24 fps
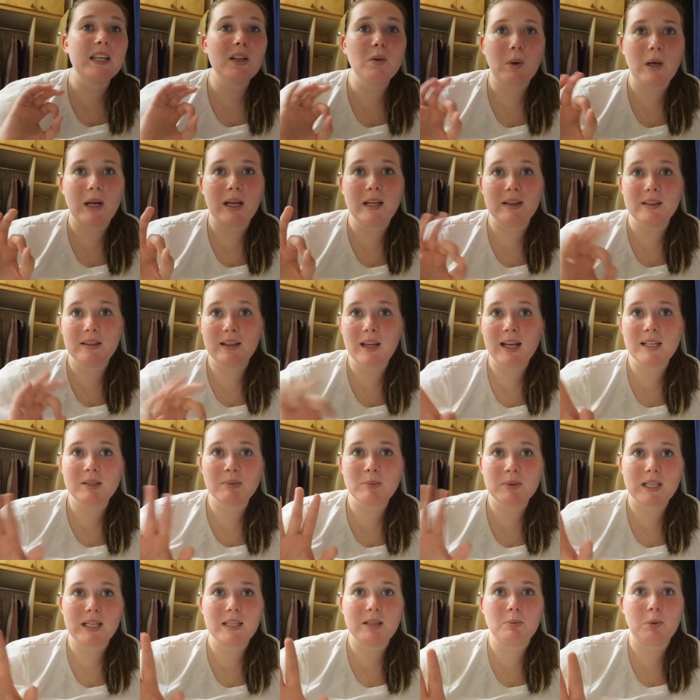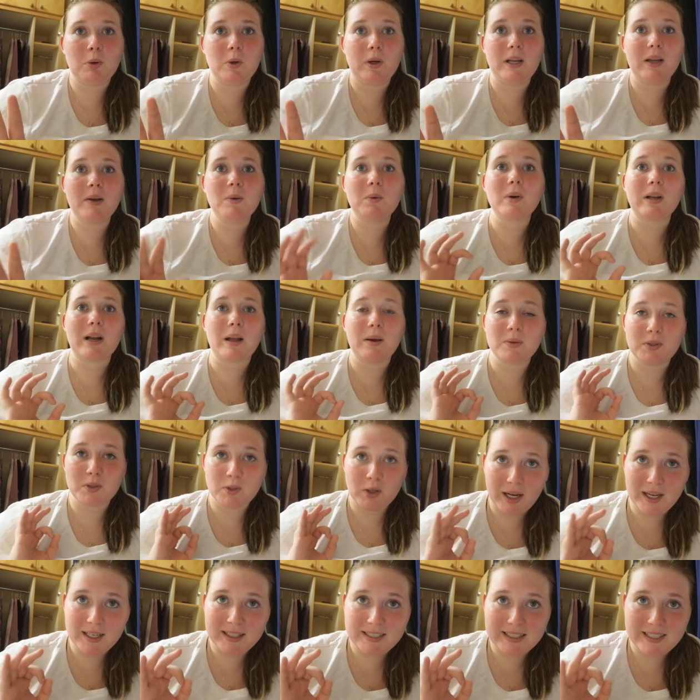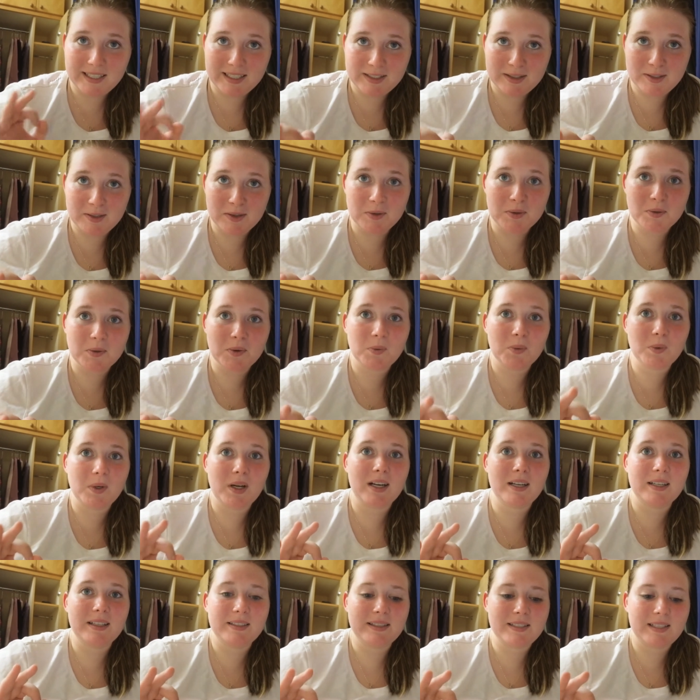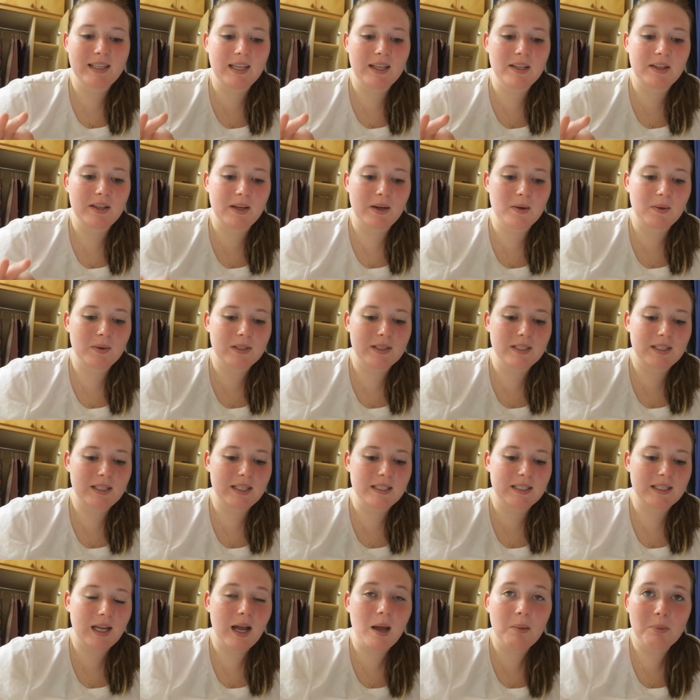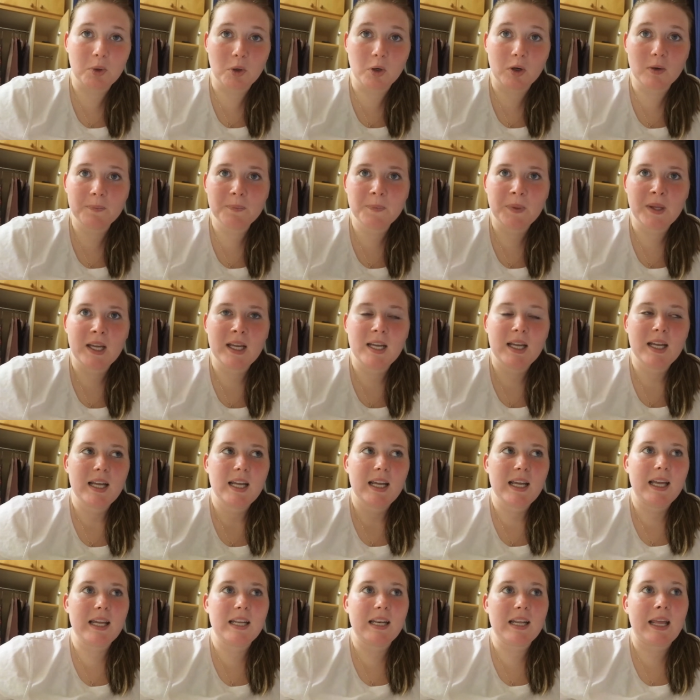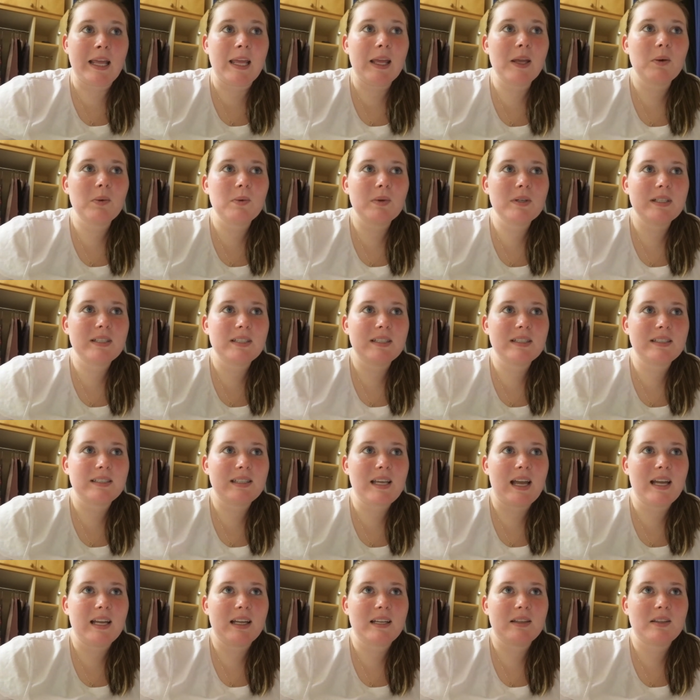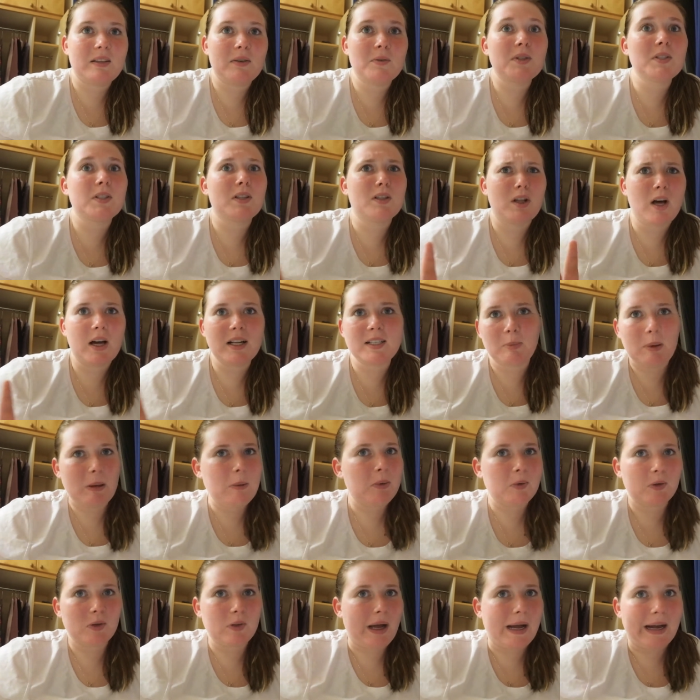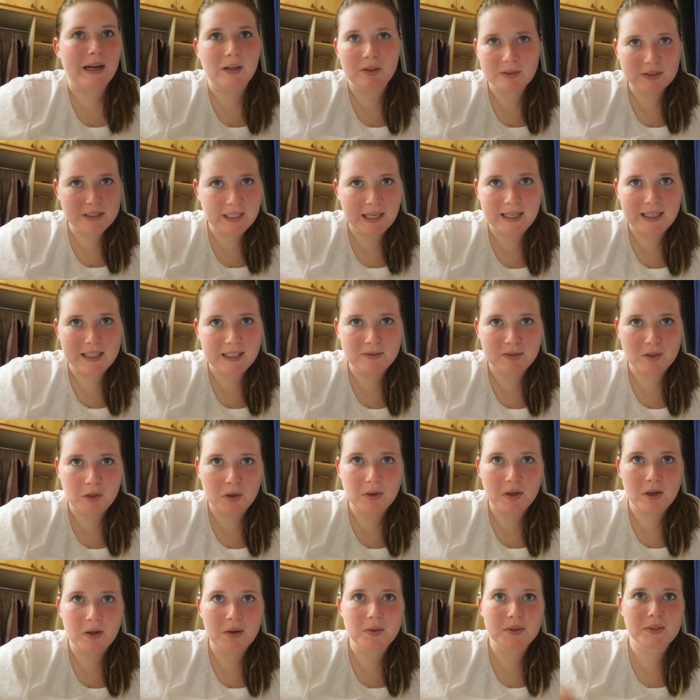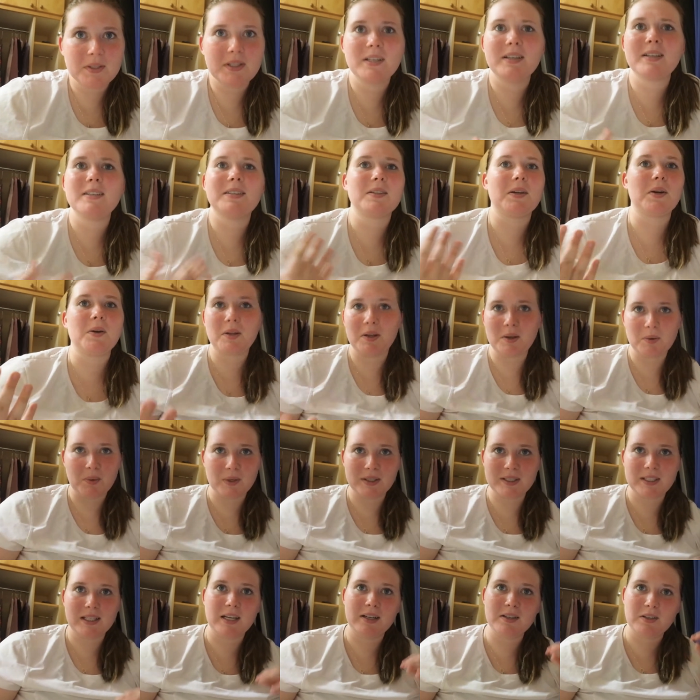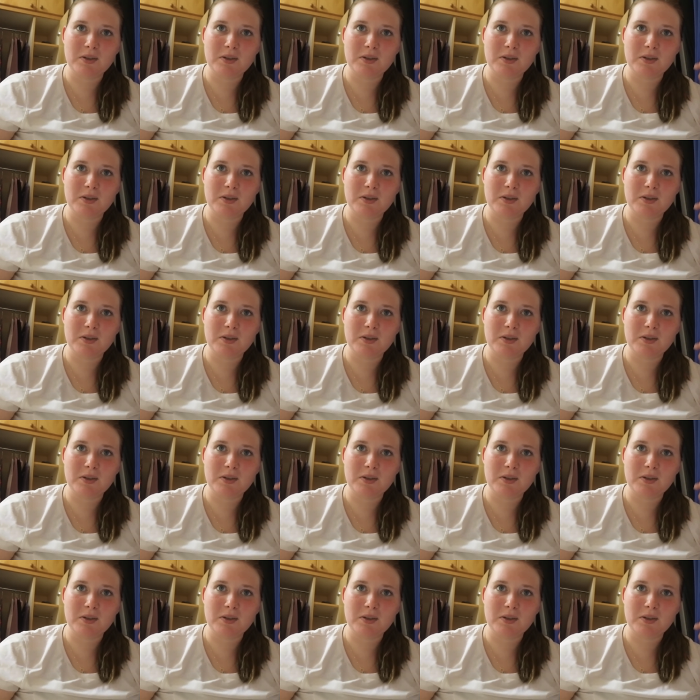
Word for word: Anyway, that's beside the point. What I was trying to get to was there was this couple and he was like there was lots of people out taking photos so it wasn't